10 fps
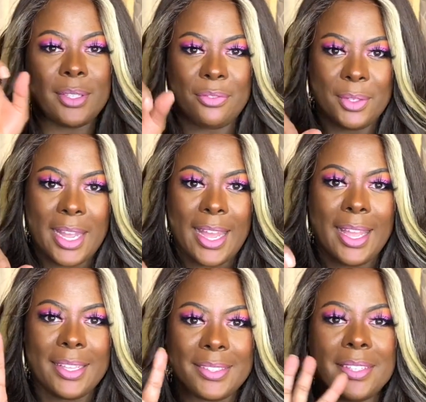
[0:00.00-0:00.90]
So if you
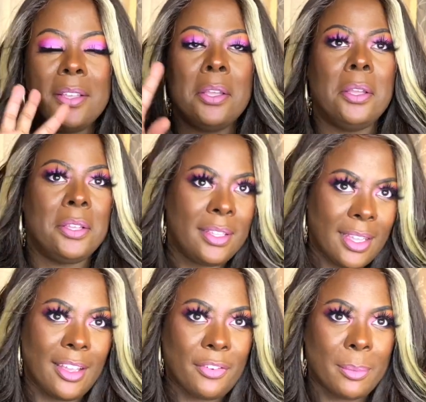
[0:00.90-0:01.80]
guys,
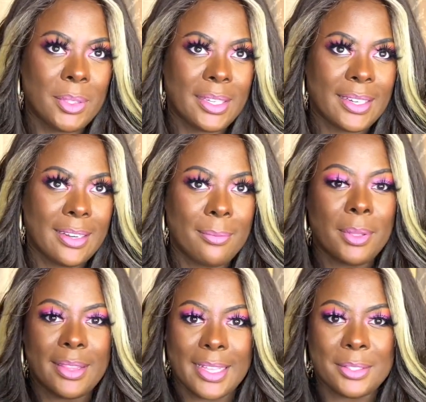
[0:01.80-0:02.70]
if I'm looking
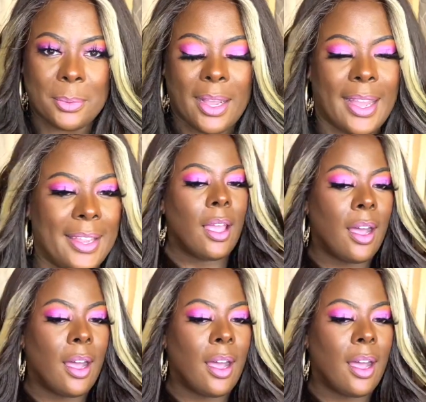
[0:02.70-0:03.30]
up, that's why.